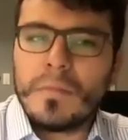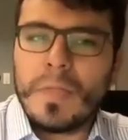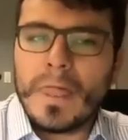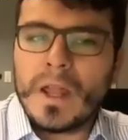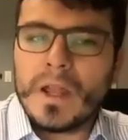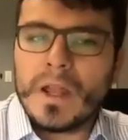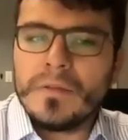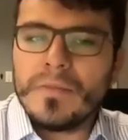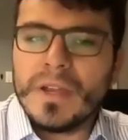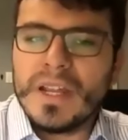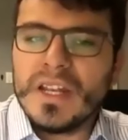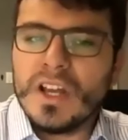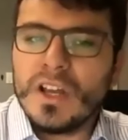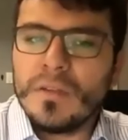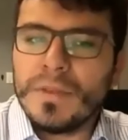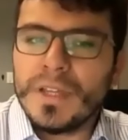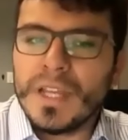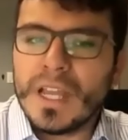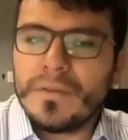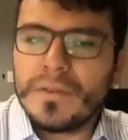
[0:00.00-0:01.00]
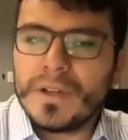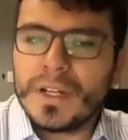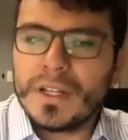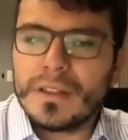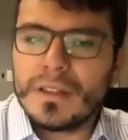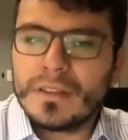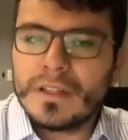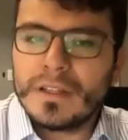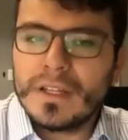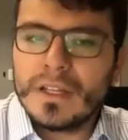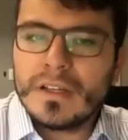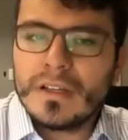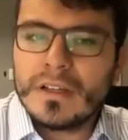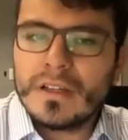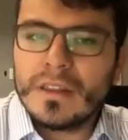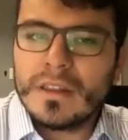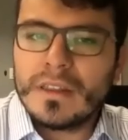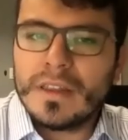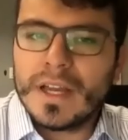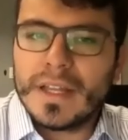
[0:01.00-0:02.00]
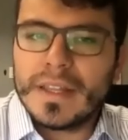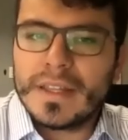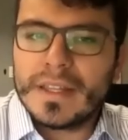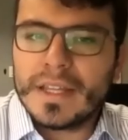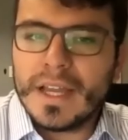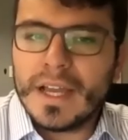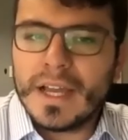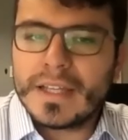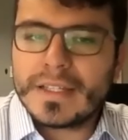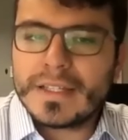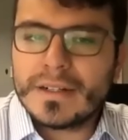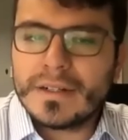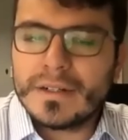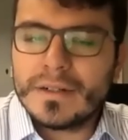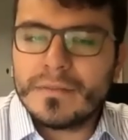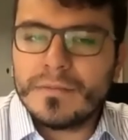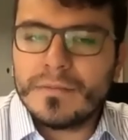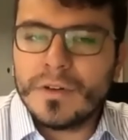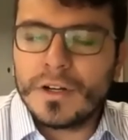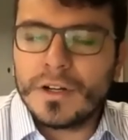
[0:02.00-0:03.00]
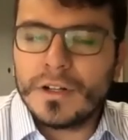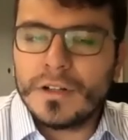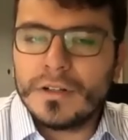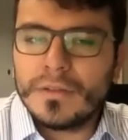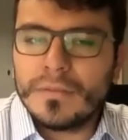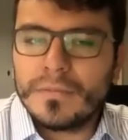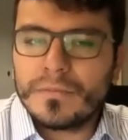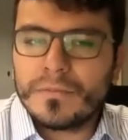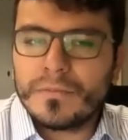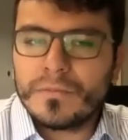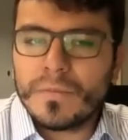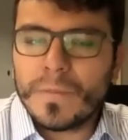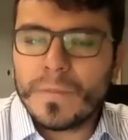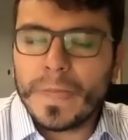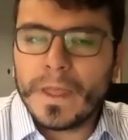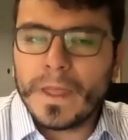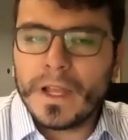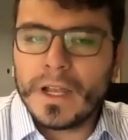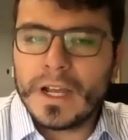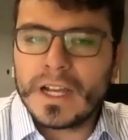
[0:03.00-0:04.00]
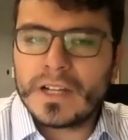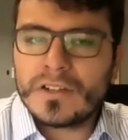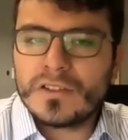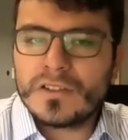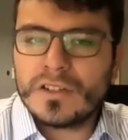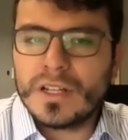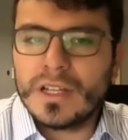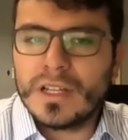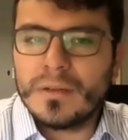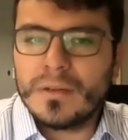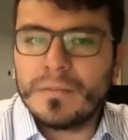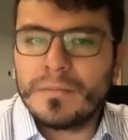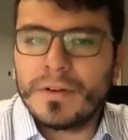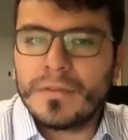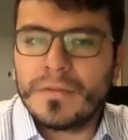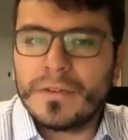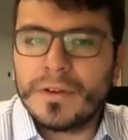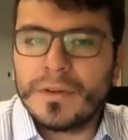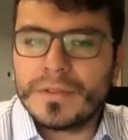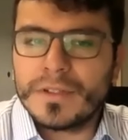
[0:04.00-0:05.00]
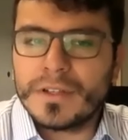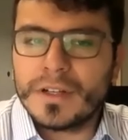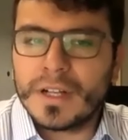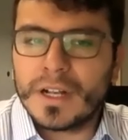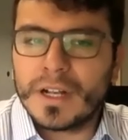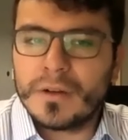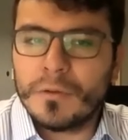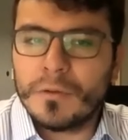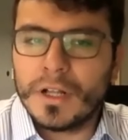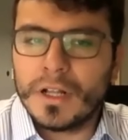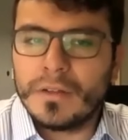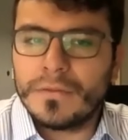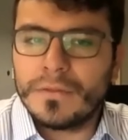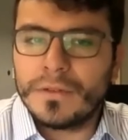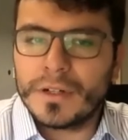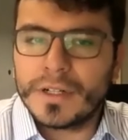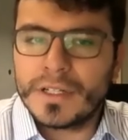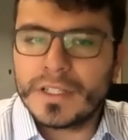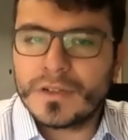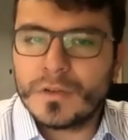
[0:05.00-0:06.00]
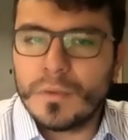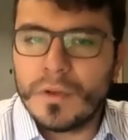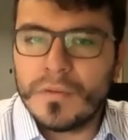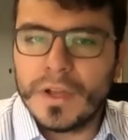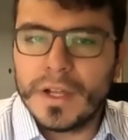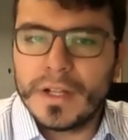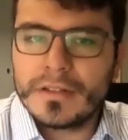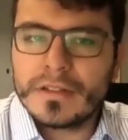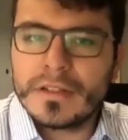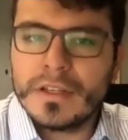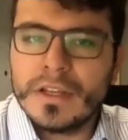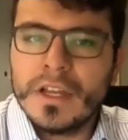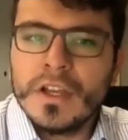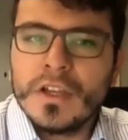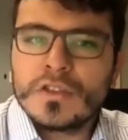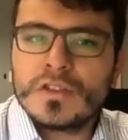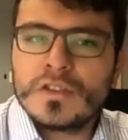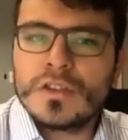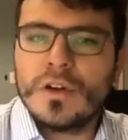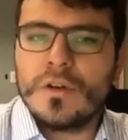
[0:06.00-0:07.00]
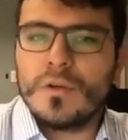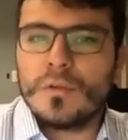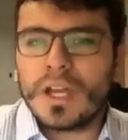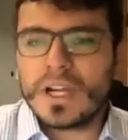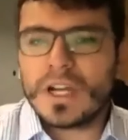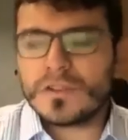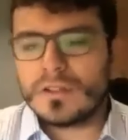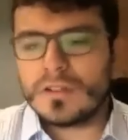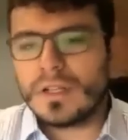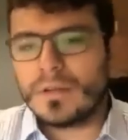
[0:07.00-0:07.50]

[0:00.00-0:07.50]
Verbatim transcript: it may not be evident that the hazard model uh, actually performs not that well for extreme events. So we actually